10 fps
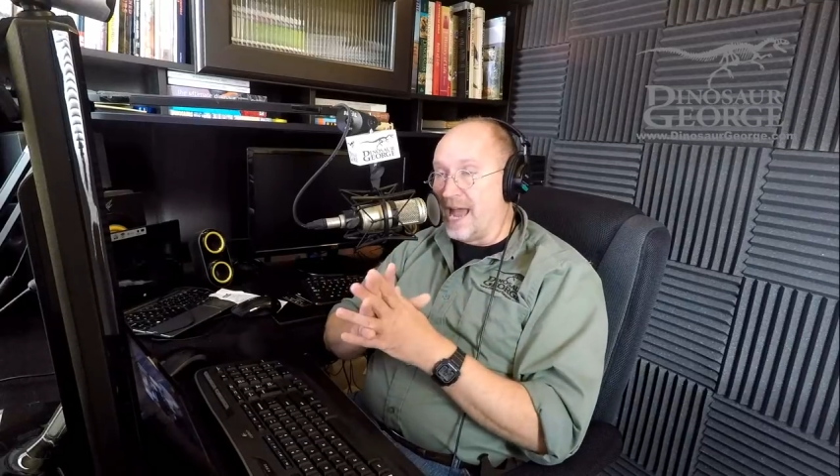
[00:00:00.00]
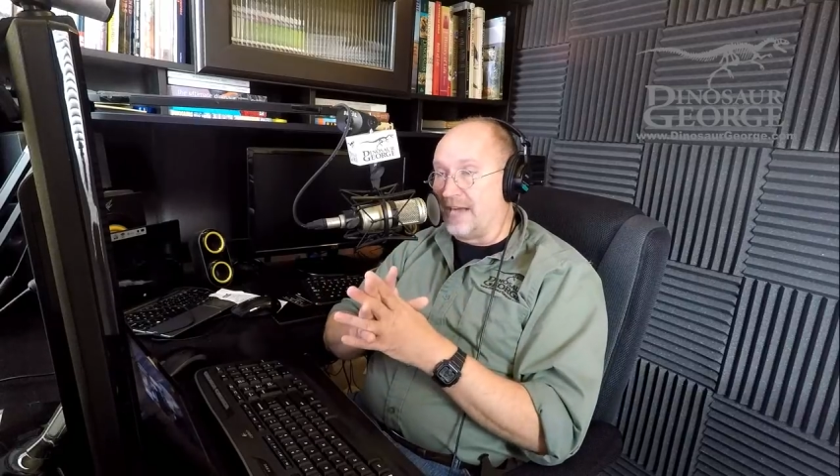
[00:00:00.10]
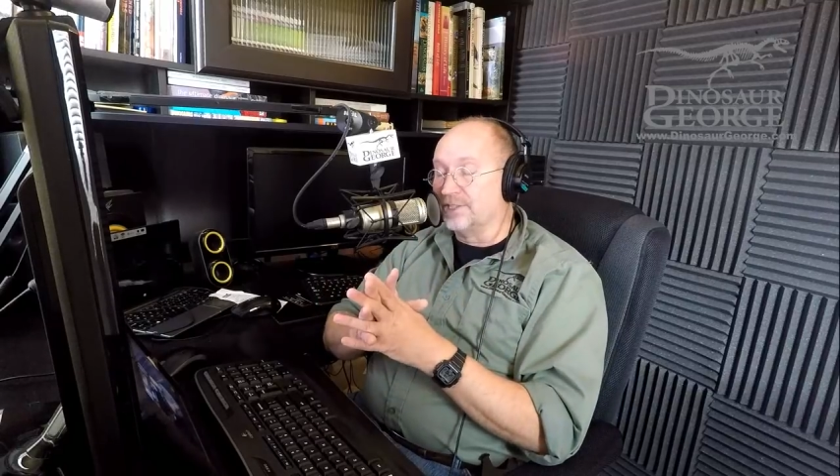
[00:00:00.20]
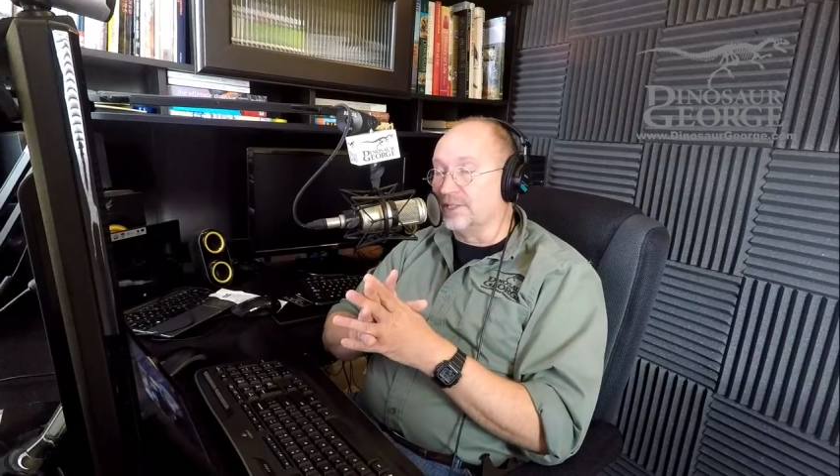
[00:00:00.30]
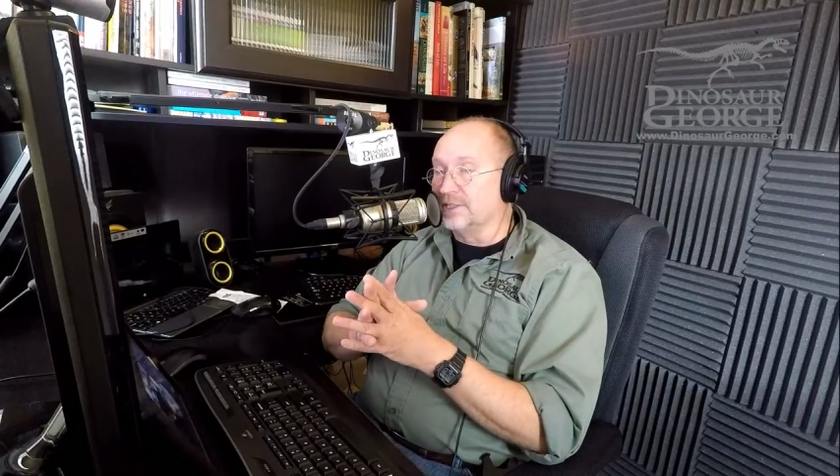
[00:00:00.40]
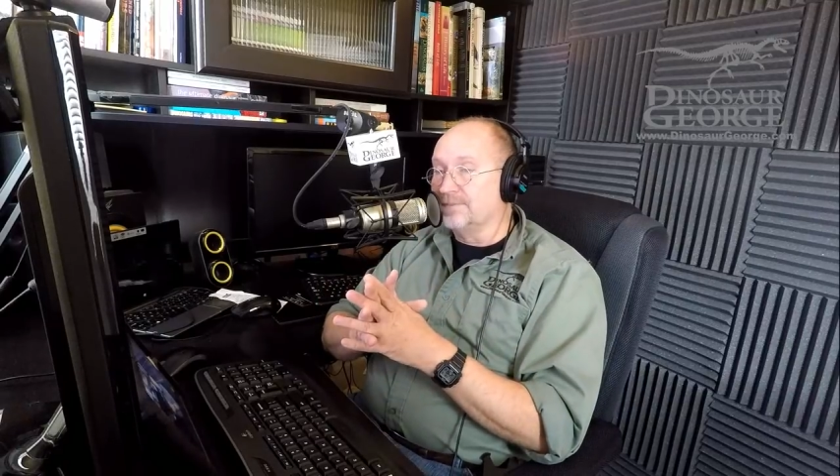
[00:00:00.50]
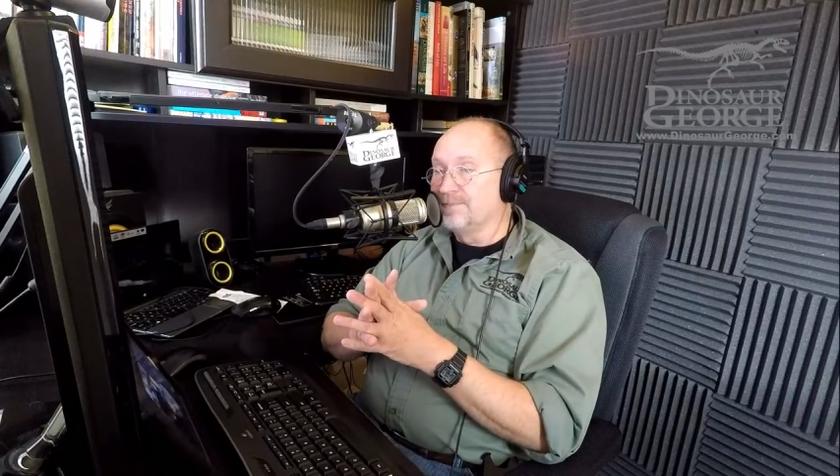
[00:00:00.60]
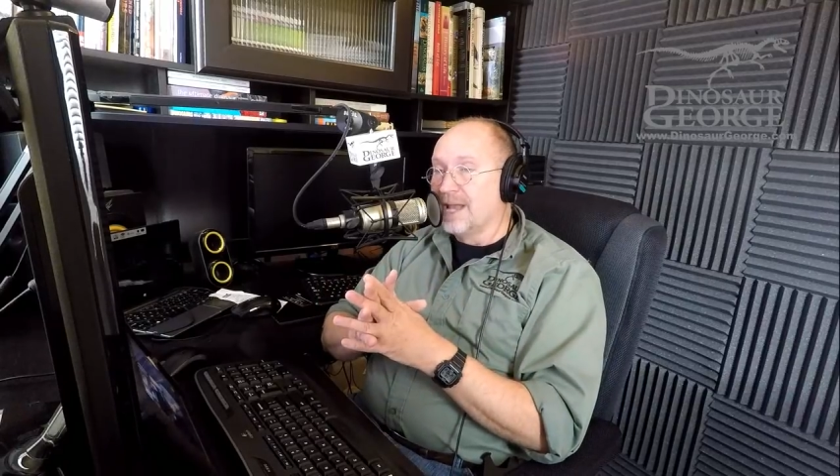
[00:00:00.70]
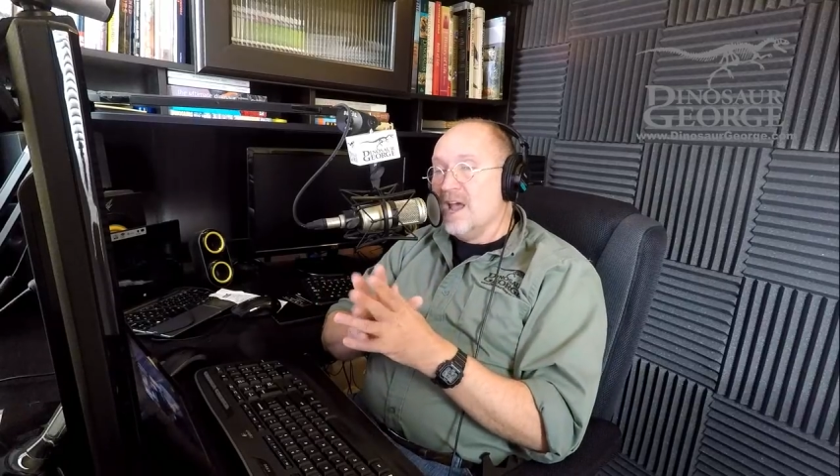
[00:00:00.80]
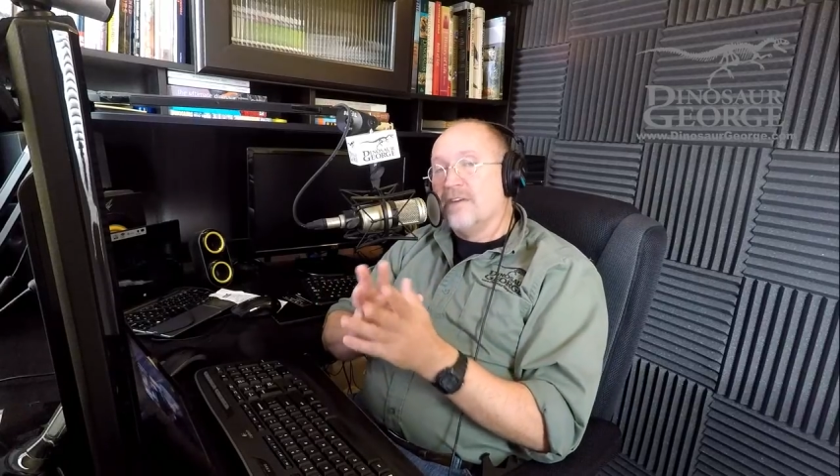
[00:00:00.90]
reactions.
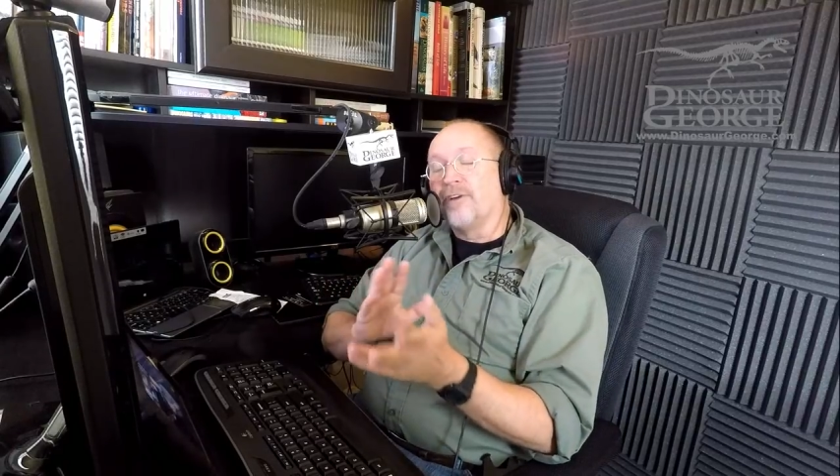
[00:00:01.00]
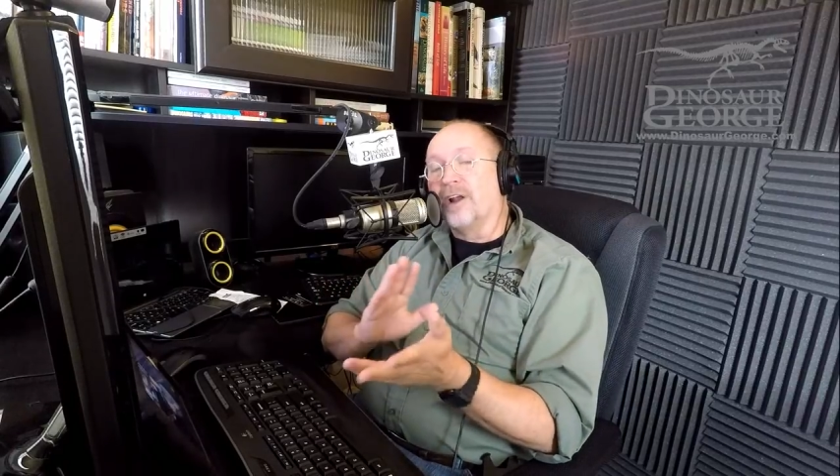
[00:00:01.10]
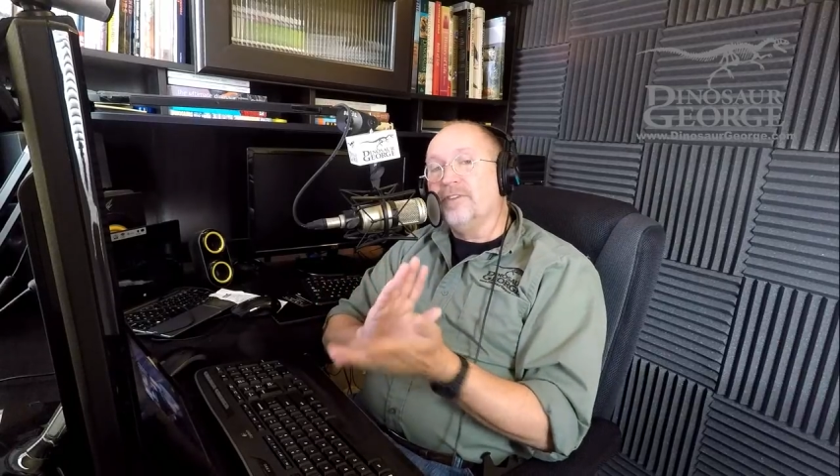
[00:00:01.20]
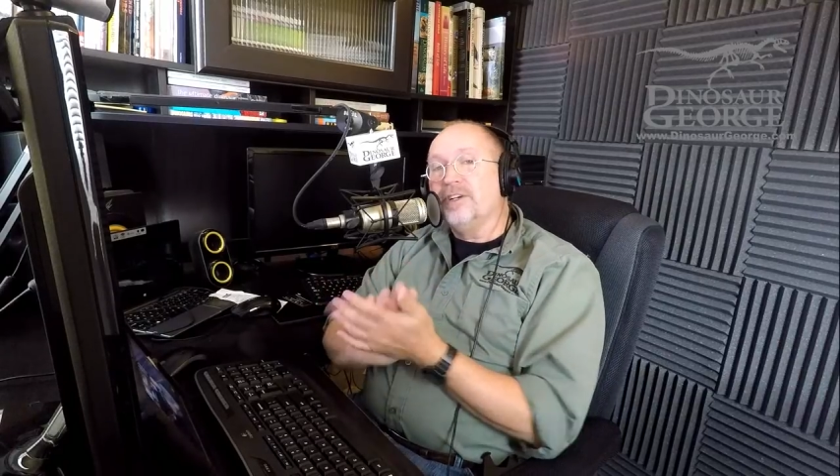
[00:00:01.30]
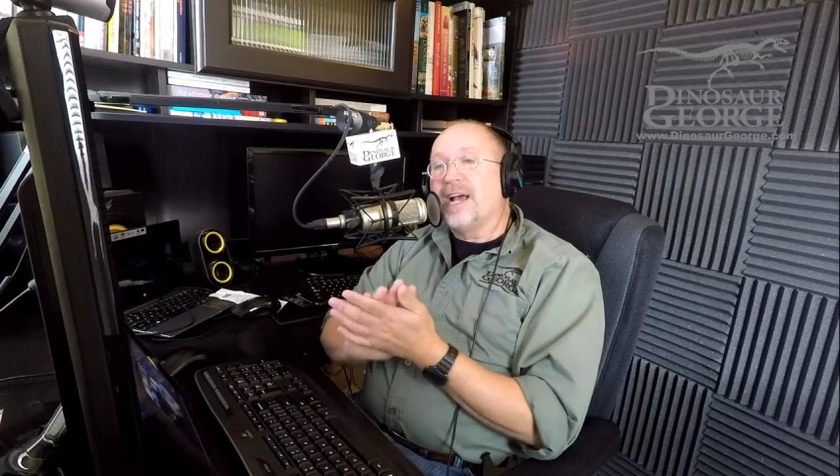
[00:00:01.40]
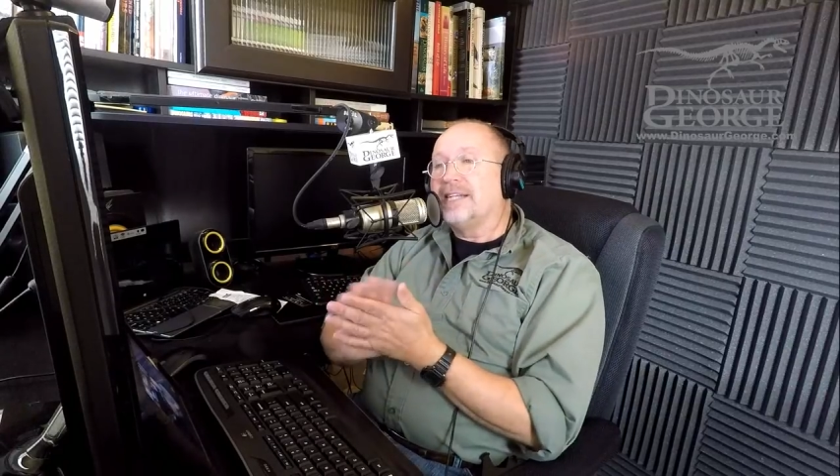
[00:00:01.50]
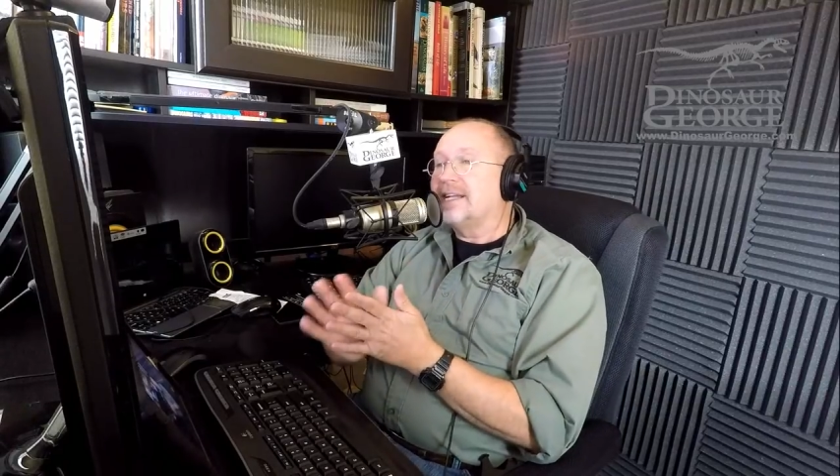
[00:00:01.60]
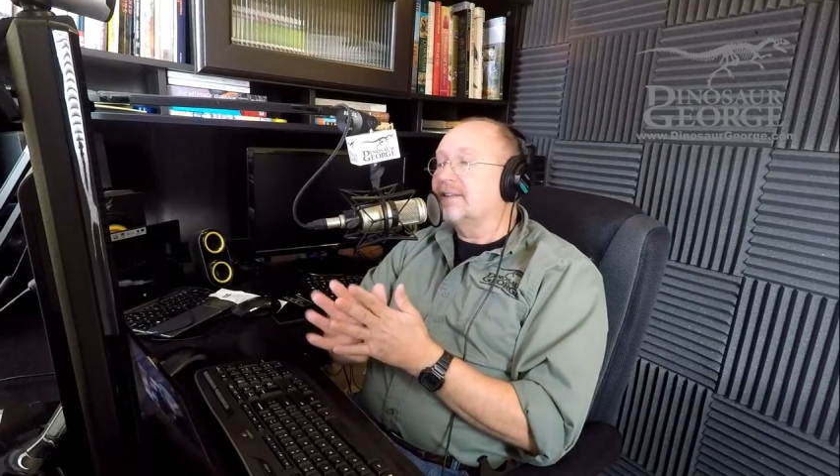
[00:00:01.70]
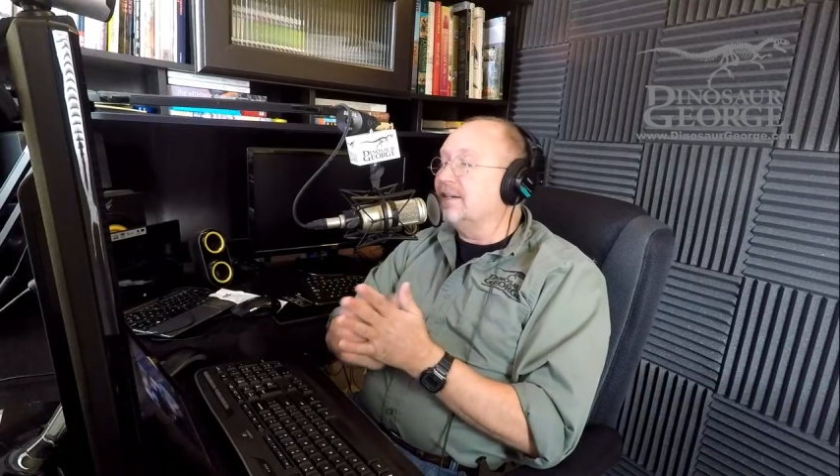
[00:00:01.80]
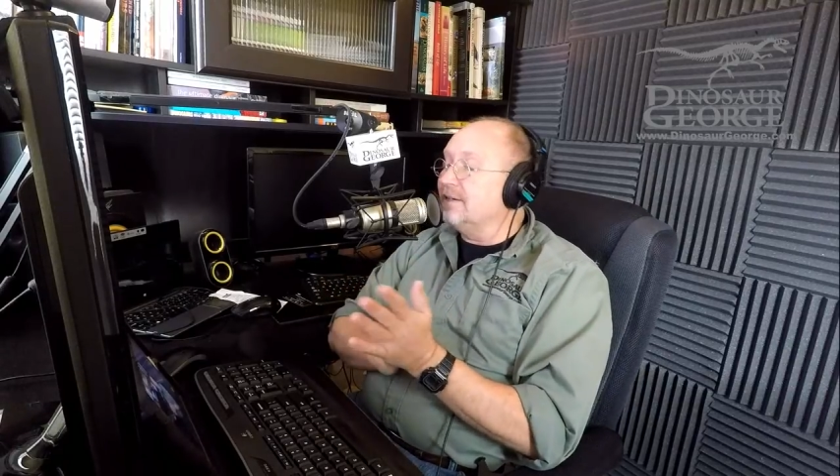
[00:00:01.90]
For all of you
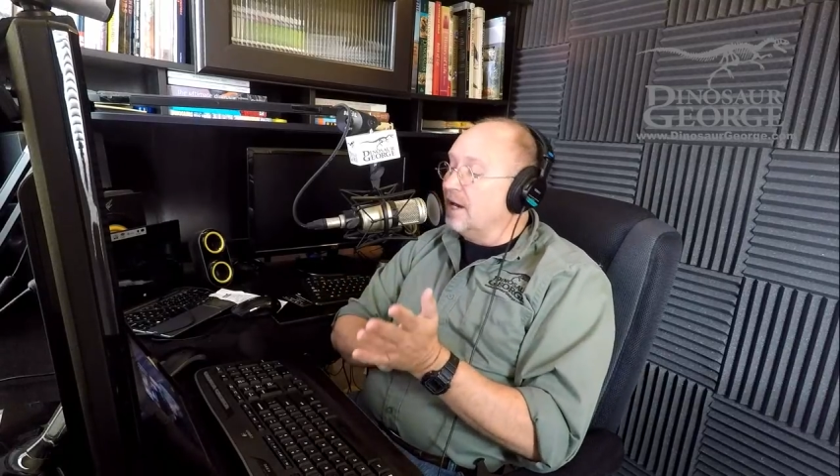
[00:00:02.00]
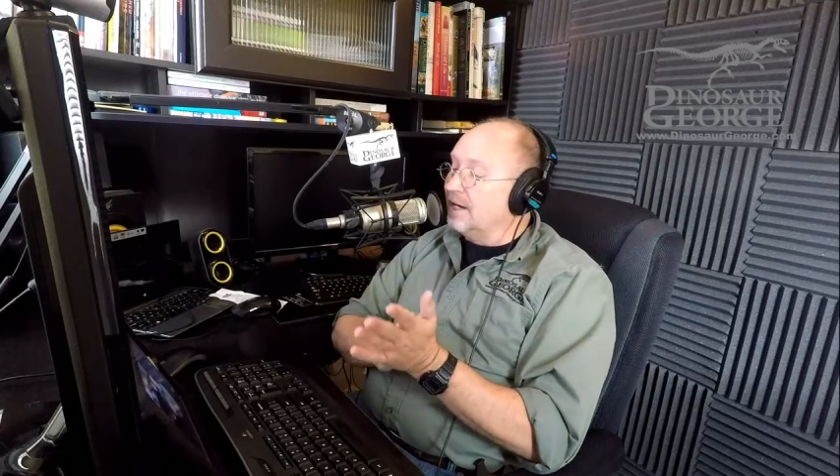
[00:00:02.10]
guys out there,